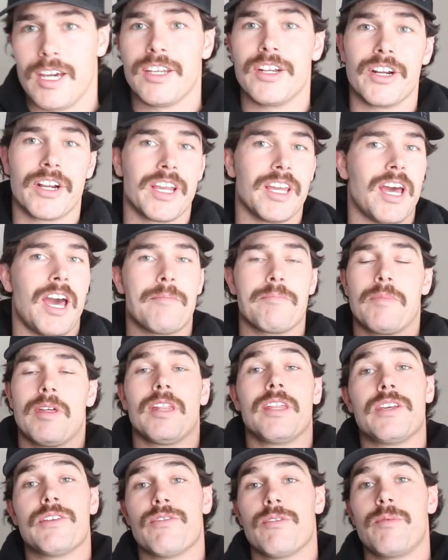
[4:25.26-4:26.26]
at
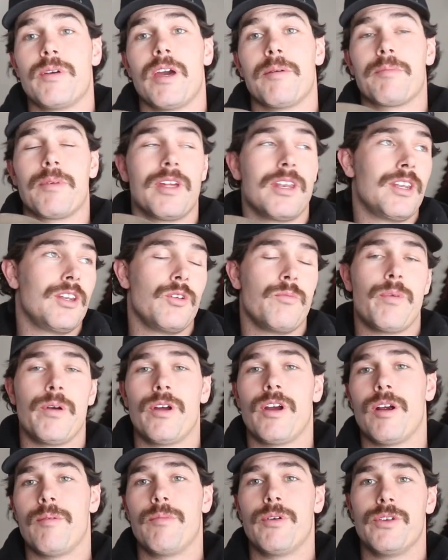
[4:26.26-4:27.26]
least for me, I'm getting a new
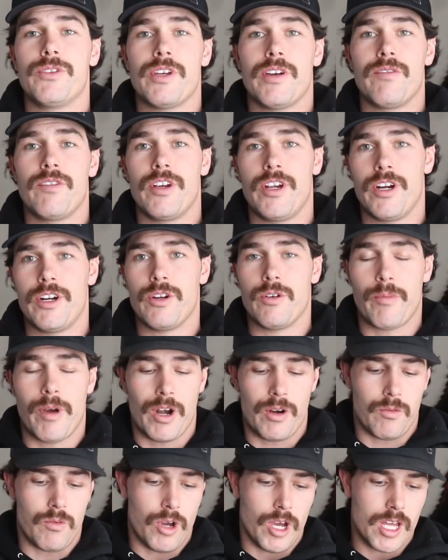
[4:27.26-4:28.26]
pair of boots every year, no
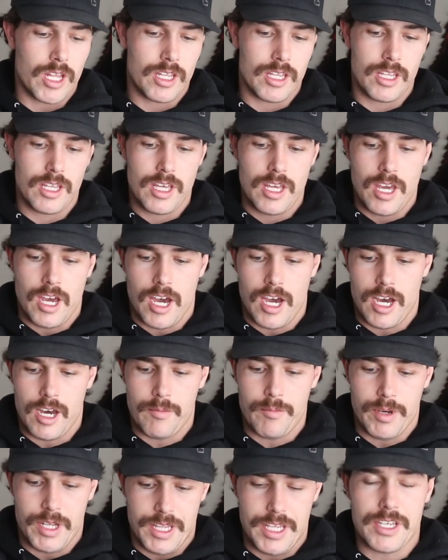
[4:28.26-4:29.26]
matter what.
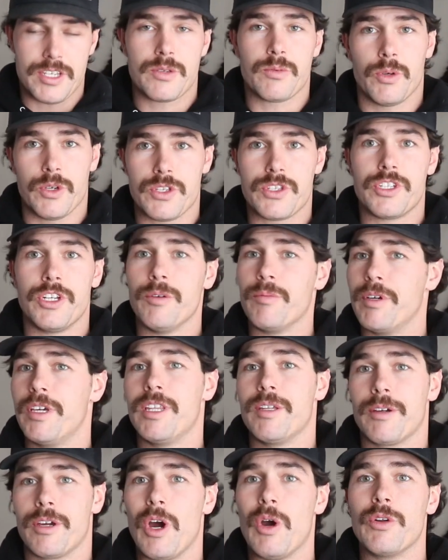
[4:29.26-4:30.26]
But this will still be
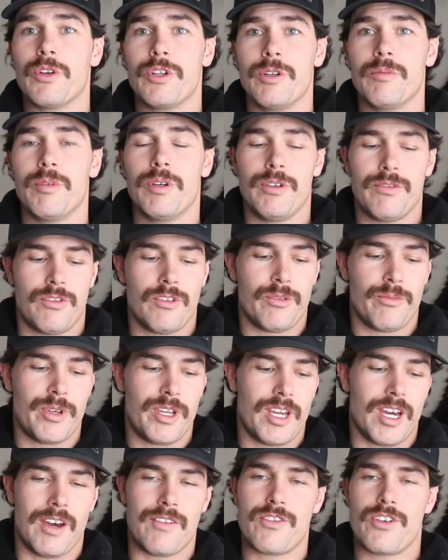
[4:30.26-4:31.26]
the go-to boot for
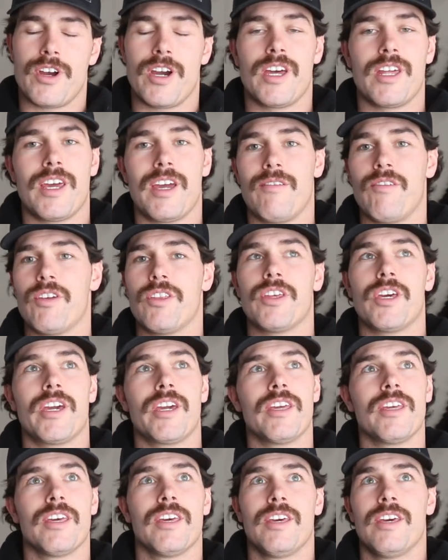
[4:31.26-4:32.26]
me. I've tried
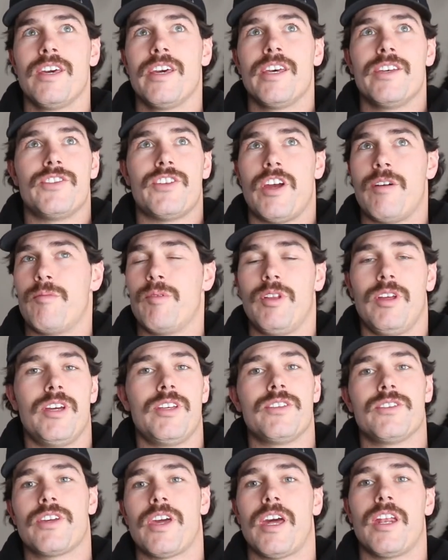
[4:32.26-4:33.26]
everything:
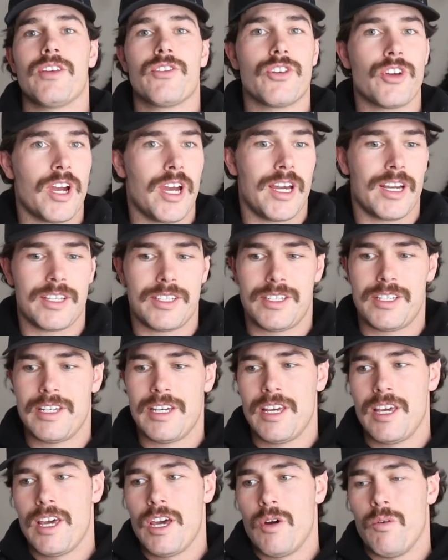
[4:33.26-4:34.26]
Zamberlin's, Catrax.
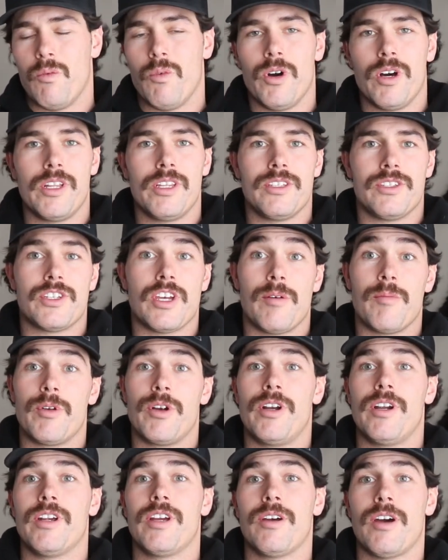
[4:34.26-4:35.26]
One
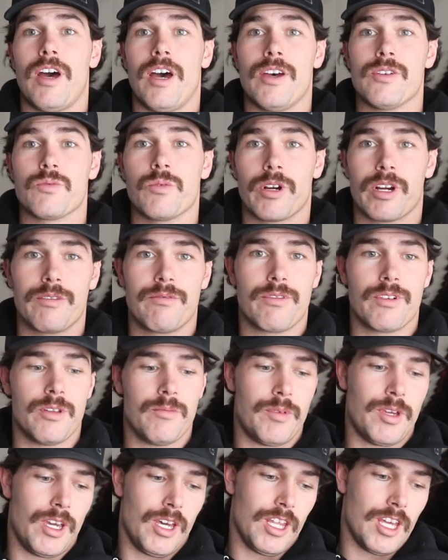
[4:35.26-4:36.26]
summer, I was working for the
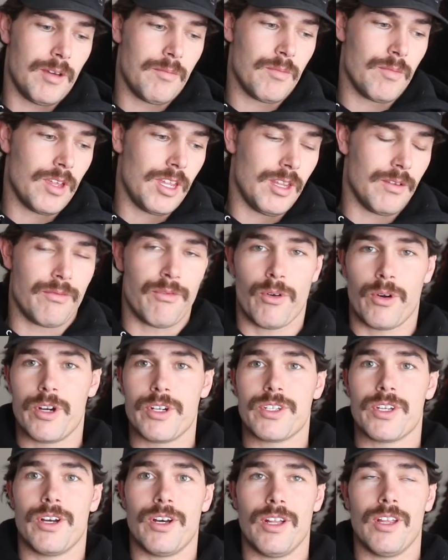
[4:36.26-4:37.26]
BLM in the
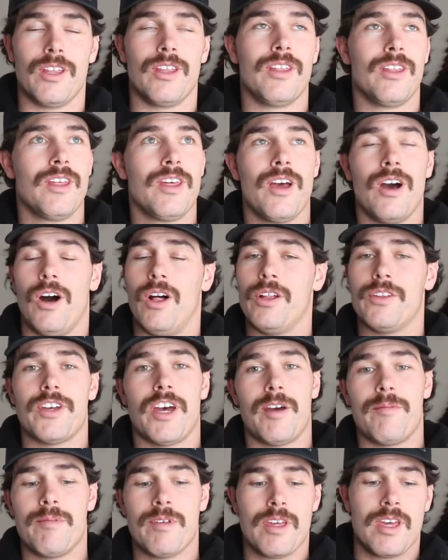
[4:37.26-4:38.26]
forest all
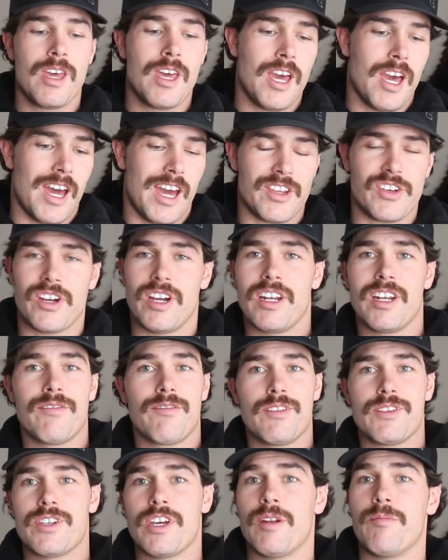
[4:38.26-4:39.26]
time. I tried a
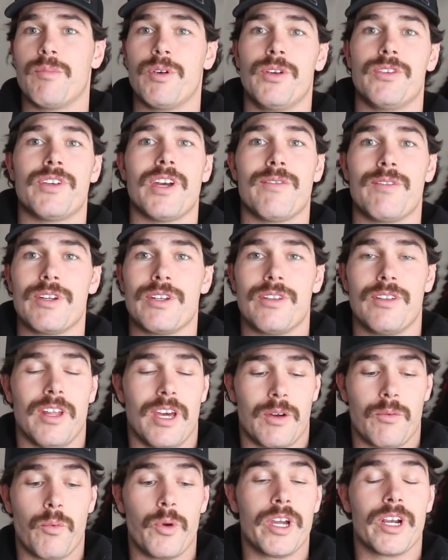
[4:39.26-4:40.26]
different set of boots every
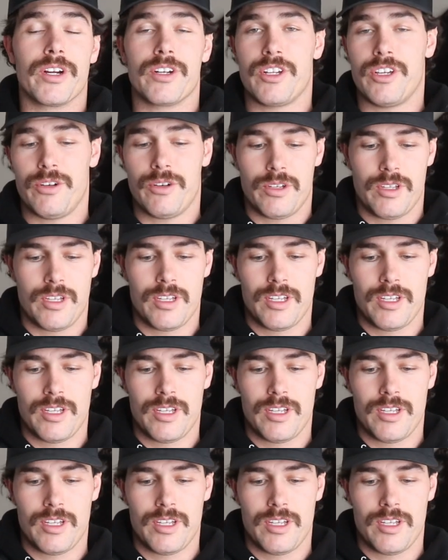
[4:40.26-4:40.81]
week or two,